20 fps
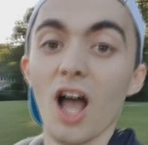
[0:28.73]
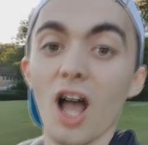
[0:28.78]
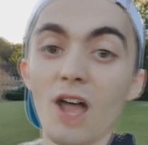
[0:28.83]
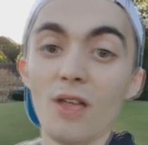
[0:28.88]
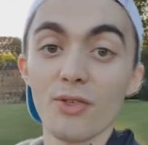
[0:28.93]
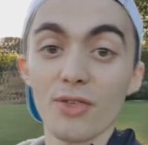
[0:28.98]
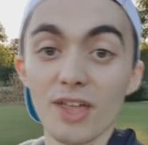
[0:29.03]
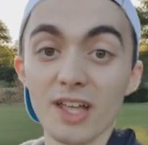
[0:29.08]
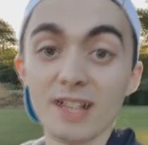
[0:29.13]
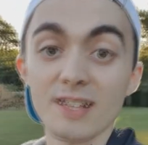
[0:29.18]

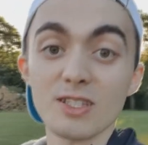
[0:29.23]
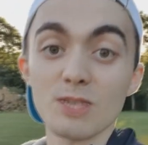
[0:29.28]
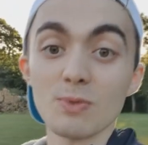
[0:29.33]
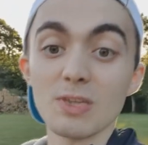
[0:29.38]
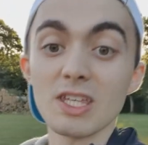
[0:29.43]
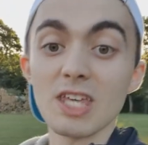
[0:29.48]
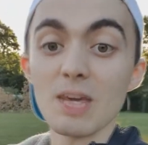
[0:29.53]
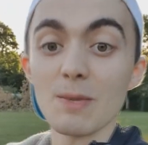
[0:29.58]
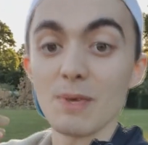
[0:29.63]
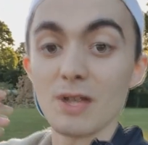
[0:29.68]
things to
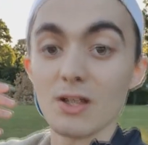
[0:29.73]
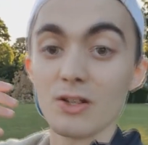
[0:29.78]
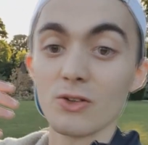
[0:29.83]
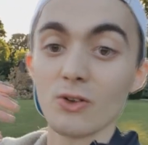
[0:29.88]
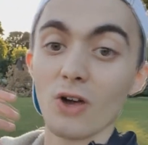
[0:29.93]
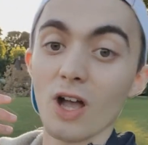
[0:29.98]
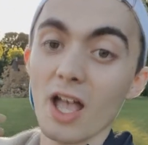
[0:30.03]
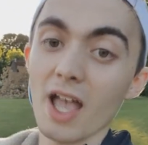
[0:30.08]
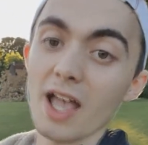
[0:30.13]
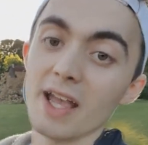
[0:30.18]
be keeping in
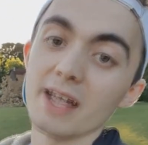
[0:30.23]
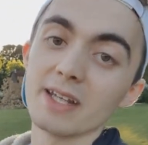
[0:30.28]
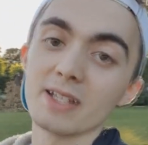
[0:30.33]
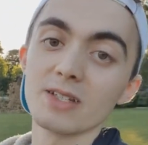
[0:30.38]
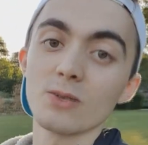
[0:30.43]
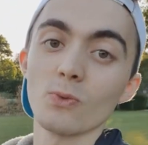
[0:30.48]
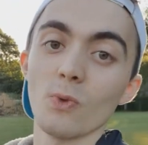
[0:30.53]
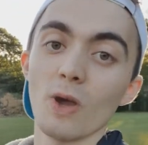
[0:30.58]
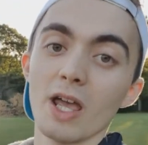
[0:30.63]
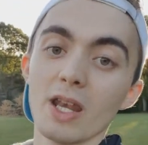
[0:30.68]
your head
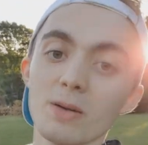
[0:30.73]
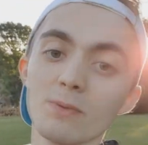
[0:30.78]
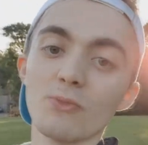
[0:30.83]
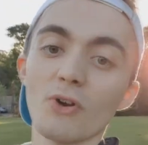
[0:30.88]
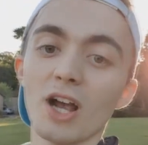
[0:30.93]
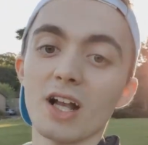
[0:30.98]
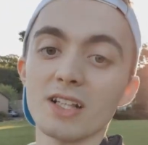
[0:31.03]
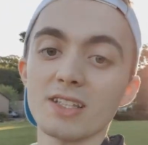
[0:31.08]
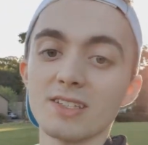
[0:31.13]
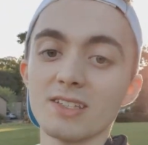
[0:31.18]
when
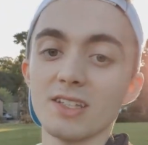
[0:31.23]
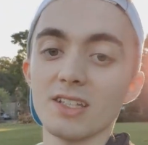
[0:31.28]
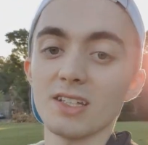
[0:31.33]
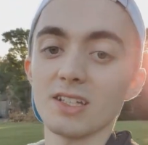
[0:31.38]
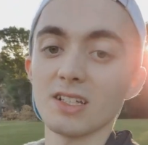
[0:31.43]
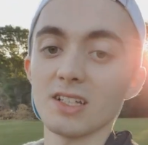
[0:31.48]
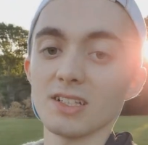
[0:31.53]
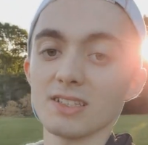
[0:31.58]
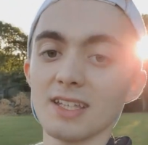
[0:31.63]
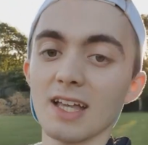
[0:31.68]

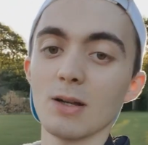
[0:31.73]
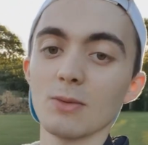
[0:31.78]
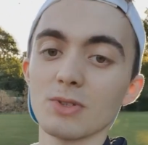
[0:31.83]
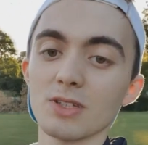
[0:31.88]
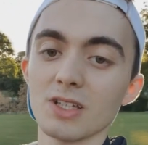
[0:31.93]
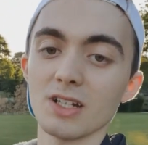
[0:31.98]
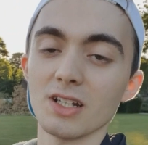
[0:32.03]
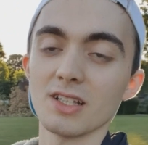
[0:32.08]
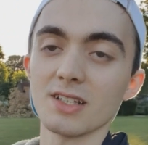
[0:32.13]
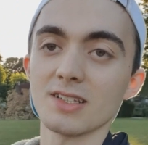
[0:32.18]
practicing table
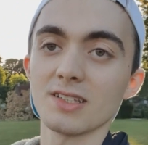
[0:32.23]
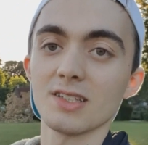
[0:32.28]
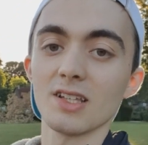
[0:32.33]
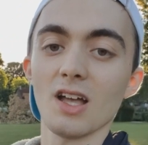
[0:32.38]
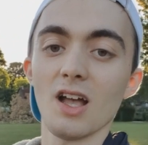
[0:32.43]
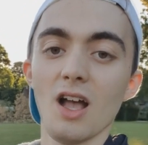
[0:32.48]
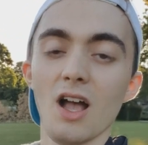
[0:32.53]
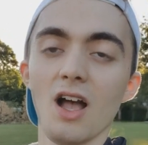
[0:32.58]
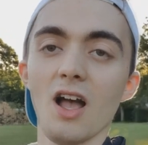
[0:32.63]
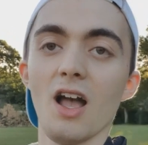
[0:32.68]
tennis
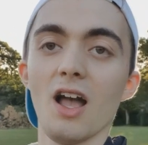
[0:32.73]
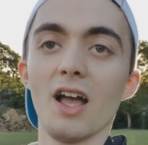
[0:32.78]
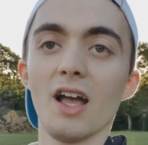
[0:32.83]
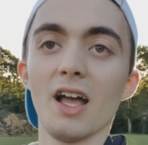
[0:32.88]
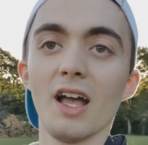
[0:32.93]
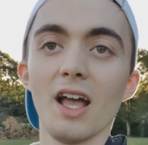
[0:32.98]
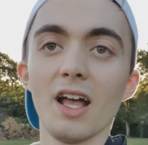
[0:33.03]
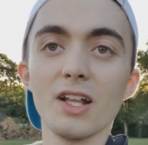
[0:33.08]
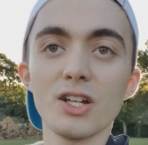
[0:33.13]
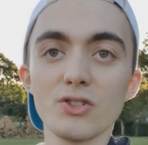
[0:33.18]

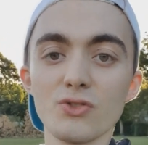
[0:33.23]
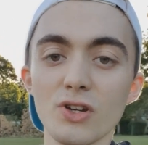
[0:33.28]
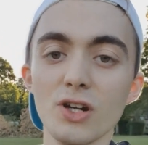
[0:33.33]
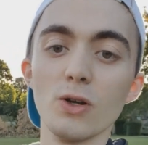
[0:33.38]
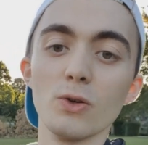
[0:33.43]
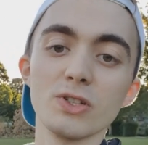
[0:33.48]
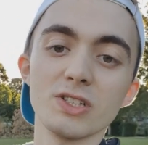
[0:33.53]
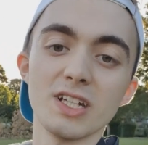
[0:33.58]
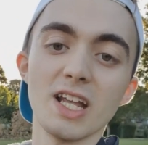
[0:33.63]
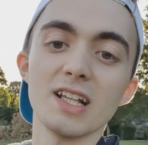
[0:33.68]

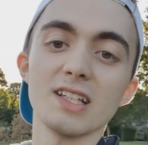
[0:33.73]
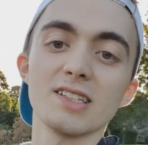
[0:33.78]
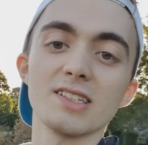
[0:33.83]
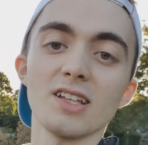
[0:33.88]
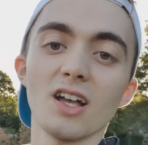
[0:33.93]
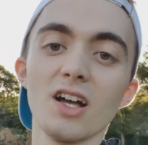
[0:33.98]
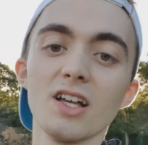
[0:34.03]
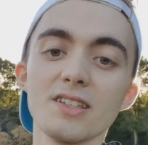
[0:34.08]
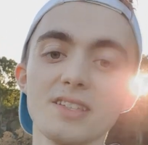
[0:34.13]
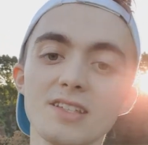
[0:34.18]
drills and
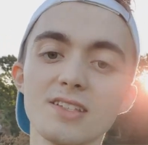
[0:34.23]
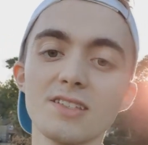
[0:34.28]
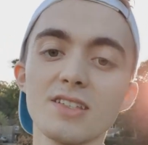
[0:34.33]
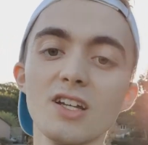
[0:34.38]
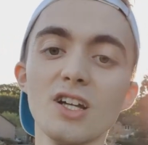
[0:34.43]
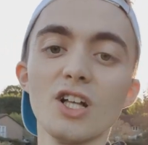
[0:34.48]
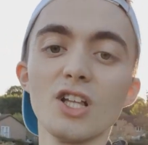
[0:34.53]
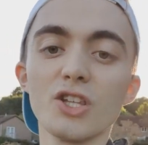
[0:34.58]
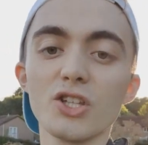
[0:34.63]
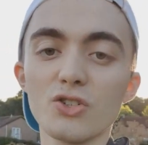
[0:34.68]
exercises
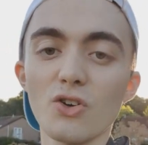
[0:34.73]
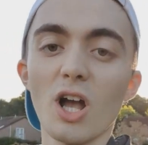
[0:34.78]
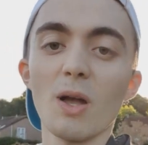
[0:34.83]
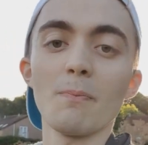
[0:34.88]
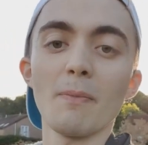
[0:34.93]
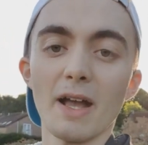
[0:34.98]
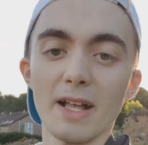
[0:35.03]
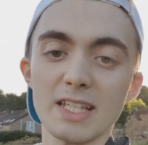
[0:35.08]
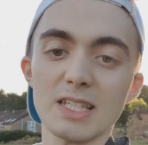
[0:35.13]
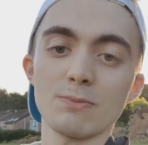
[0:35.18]
to try
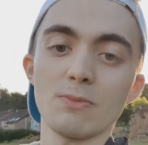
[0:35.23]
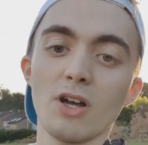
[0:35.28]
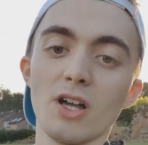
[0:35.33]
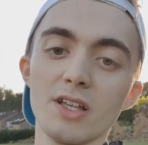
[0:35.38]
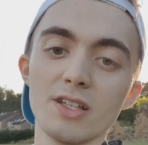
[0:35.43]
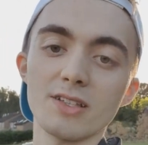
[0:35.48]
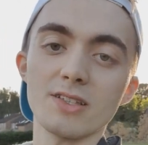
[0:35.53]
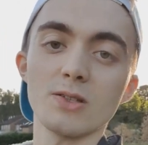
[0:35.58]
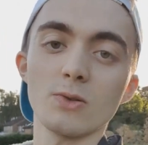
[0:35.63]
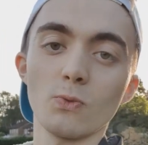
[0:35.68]
and
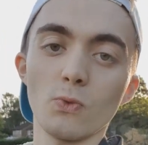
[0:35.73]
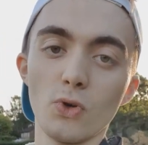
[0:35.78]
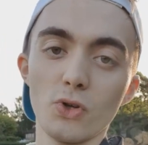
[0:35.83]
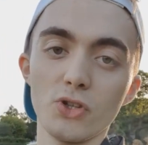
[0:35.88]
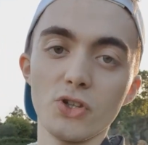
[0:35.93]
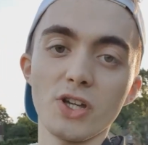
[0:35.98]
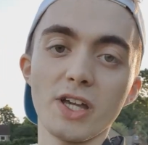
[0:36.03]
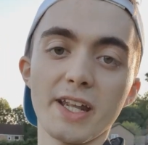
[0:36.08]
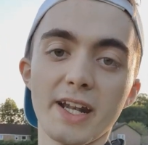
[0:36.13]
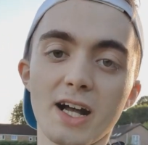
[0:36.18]
maximize what
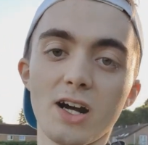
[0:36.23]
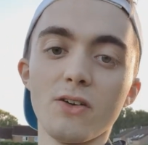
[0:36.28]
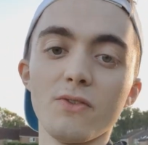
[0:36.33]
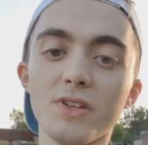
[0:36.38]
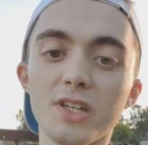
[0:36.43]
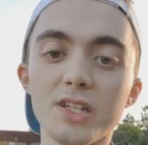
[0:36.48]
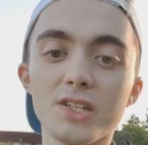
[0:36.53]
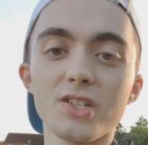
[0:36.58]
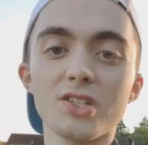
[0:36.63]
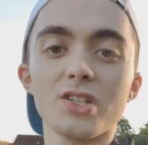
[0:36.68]
you get out of
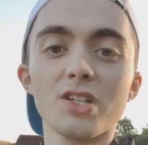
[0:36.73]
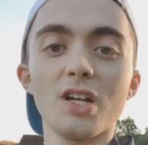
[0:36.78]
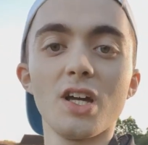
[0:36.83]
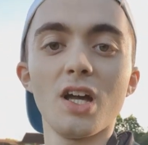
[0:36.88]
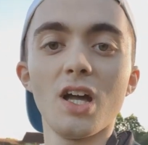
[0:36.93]
each